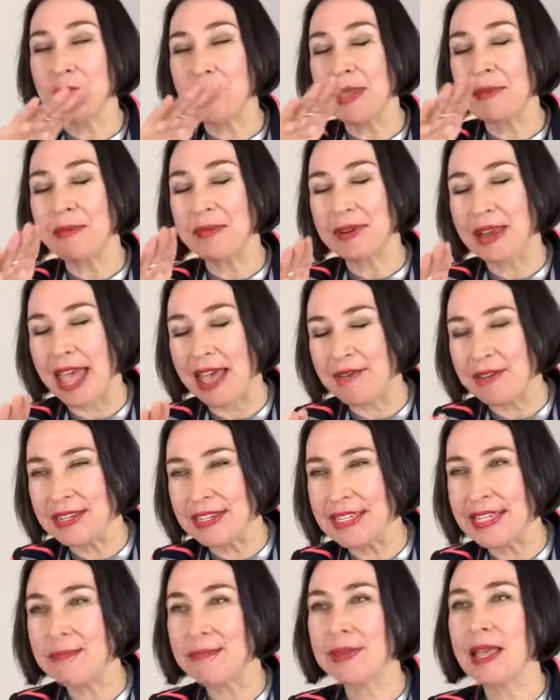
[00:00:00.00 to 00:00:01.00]
for people to have a
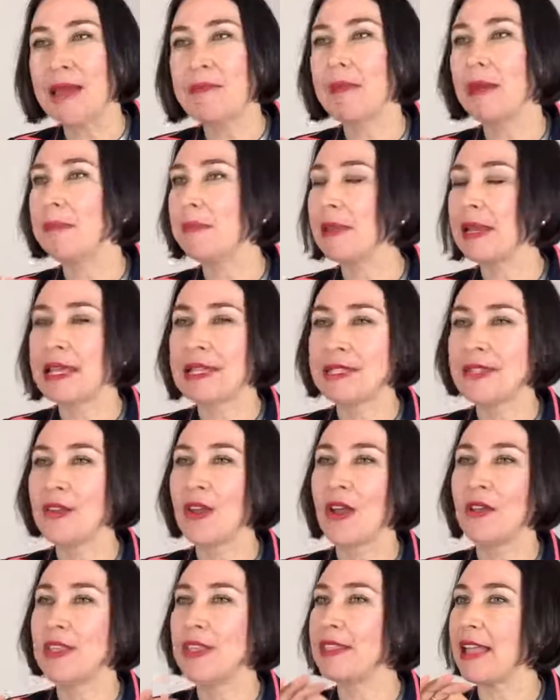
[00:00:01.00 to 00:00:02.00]
dip, but please
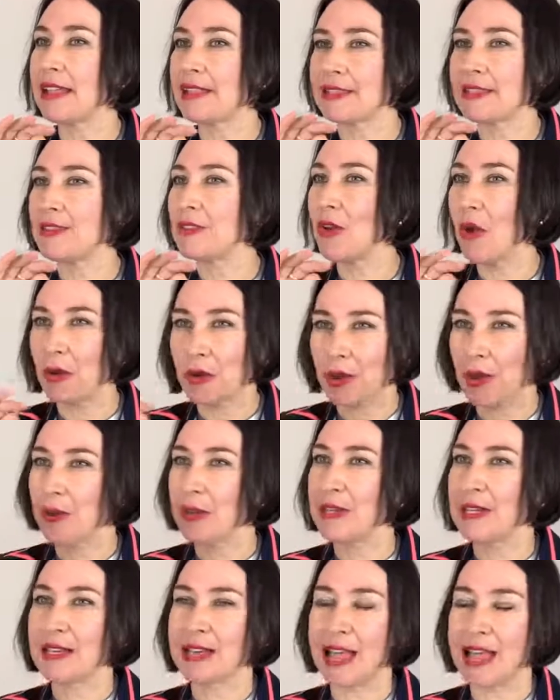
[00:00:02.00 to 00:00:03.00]
know that that's not
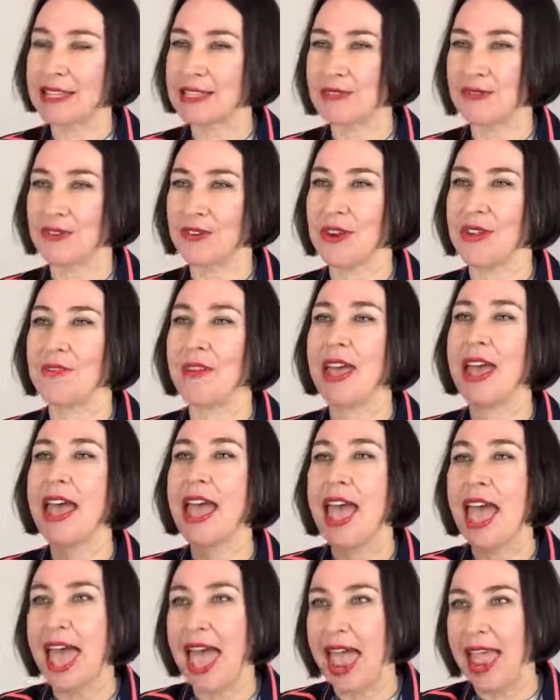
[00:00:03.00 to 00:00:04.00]
going to last forever,
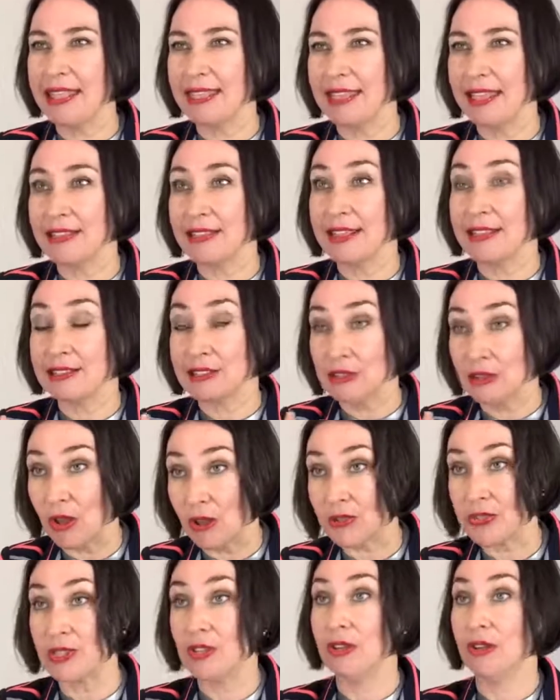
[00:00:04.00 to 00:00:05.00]
and that there's
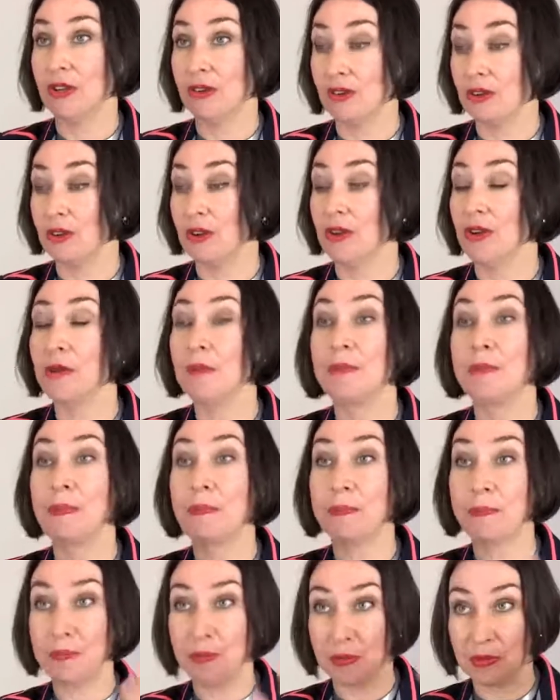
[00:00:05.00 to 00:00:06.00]
lots you can do
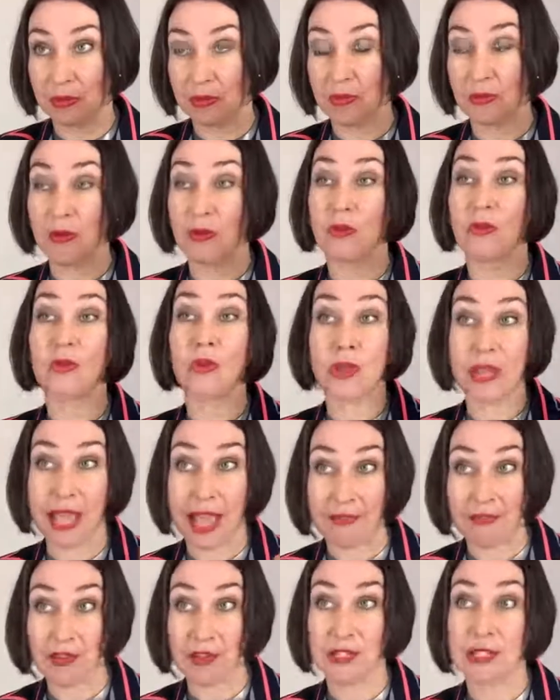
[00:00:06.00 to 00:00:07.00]
through looking
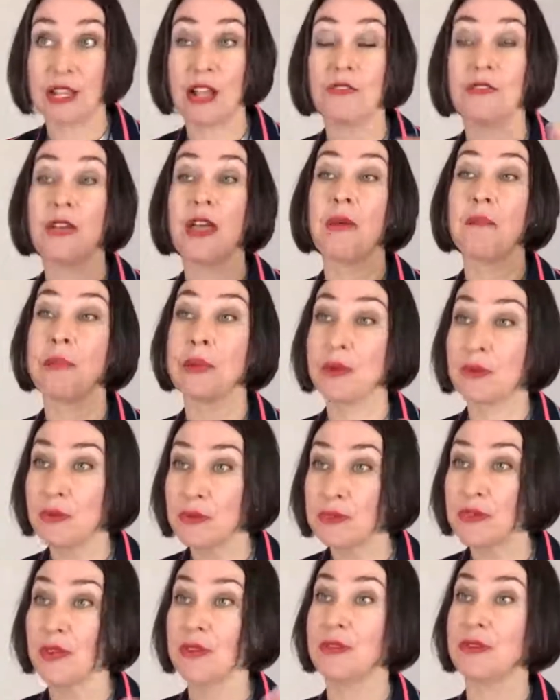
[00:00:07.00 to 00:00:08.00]
after yourself, but
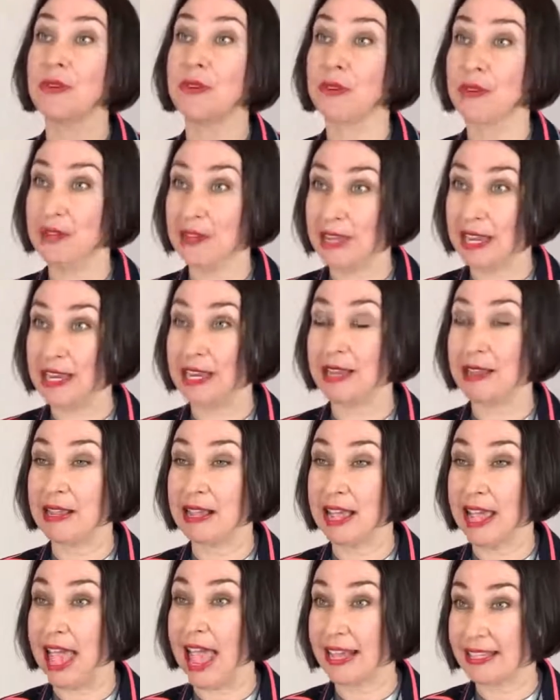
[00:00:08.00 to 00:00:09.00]
also through
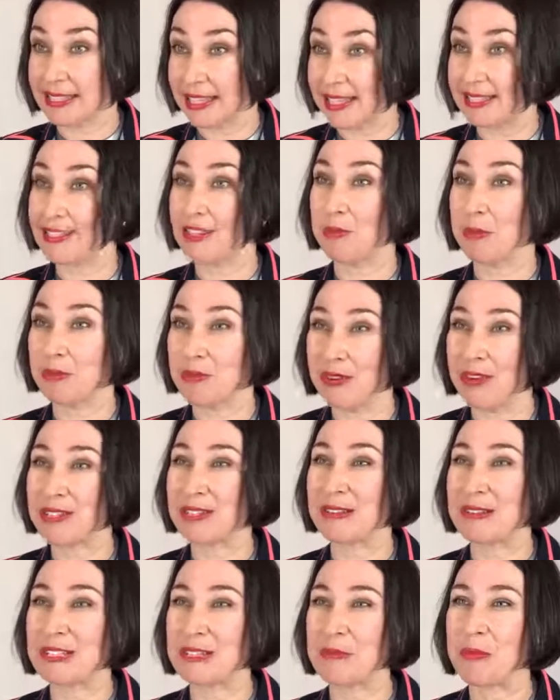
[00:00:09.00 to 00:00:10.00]
getting access to
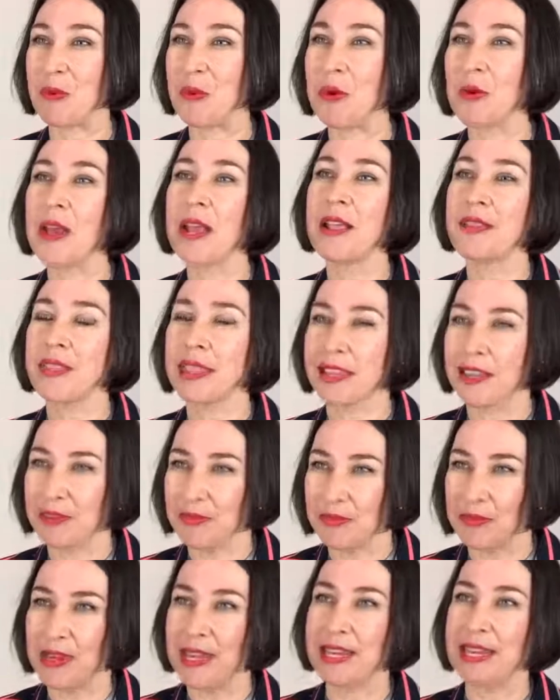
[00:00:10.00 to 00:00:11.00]
professional support that
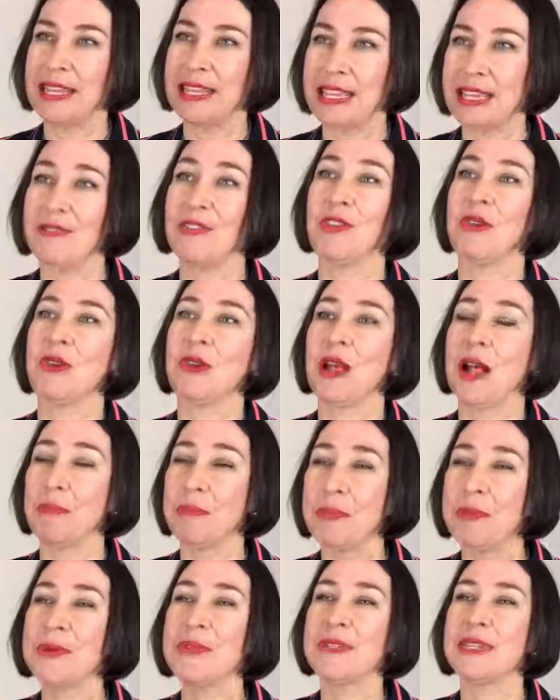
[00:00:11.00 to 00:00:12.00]
can really give you a
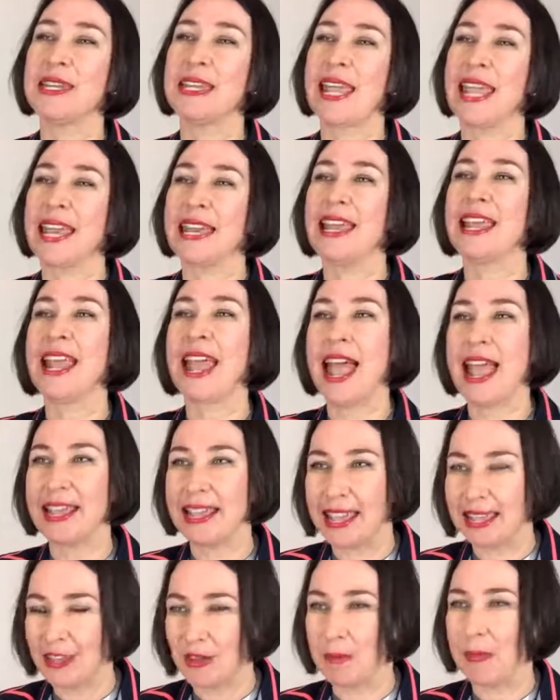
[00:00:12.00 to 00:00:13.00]
boost again
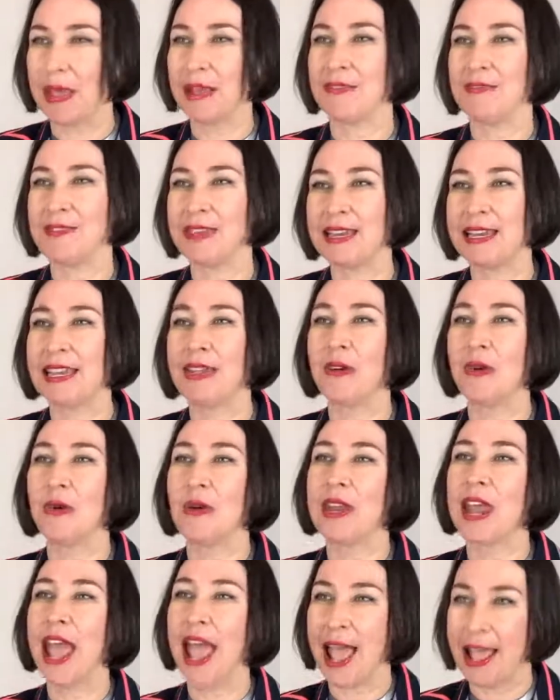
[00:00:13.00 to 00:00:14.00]
and get you back feeling
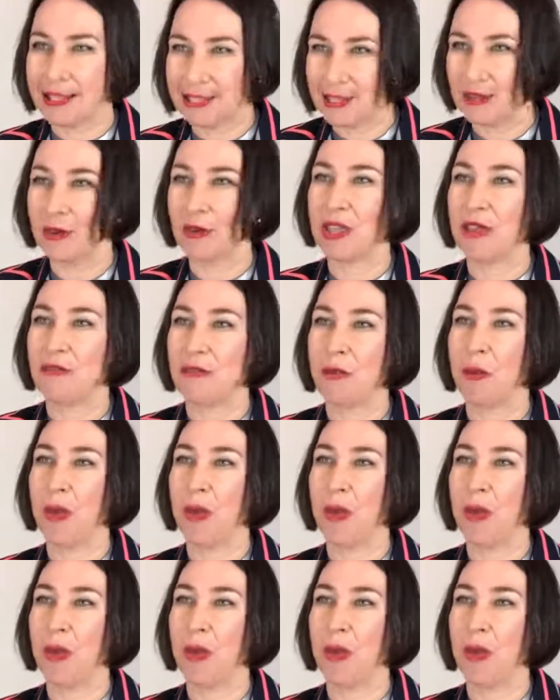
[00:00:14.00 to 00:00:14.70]
good as you're looking for